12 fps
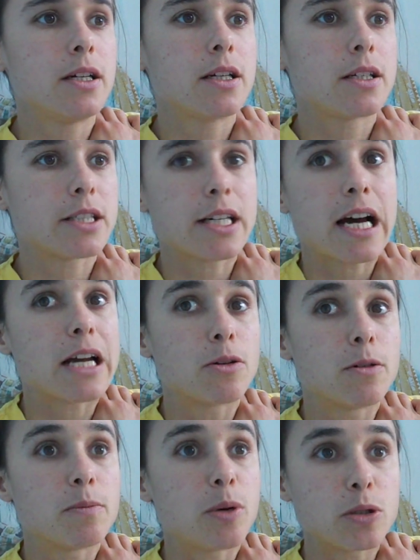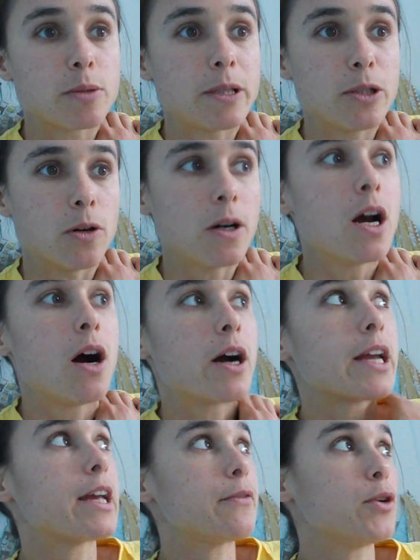Because it cannot, possibly not. I
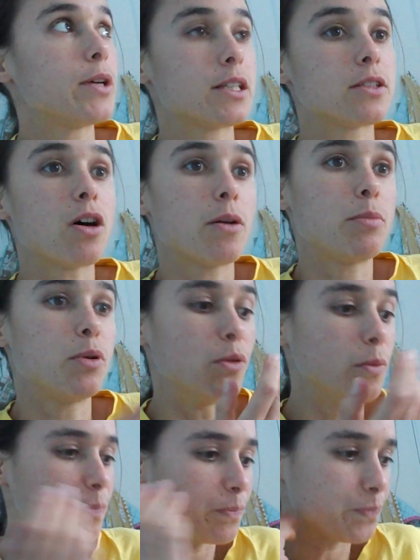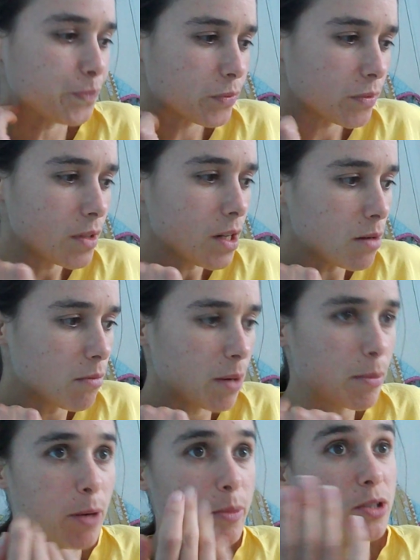can give you an example. My
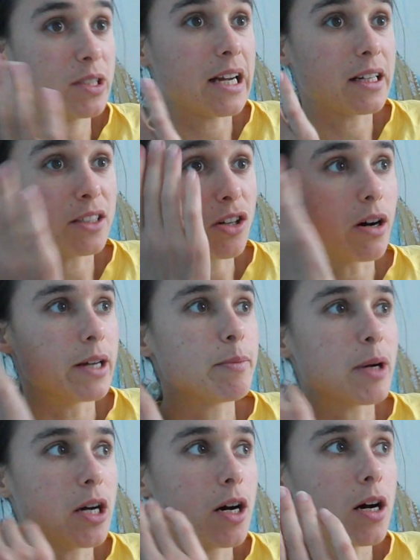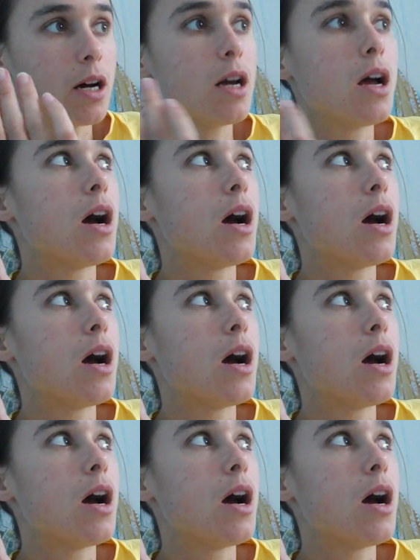mum, who sadly died, but one